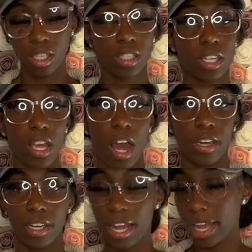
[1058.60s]
So y'all
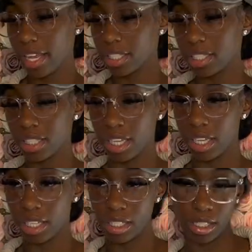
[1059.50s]
next
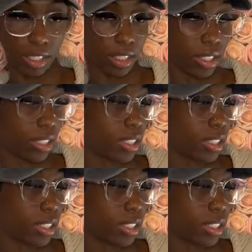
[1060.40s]
is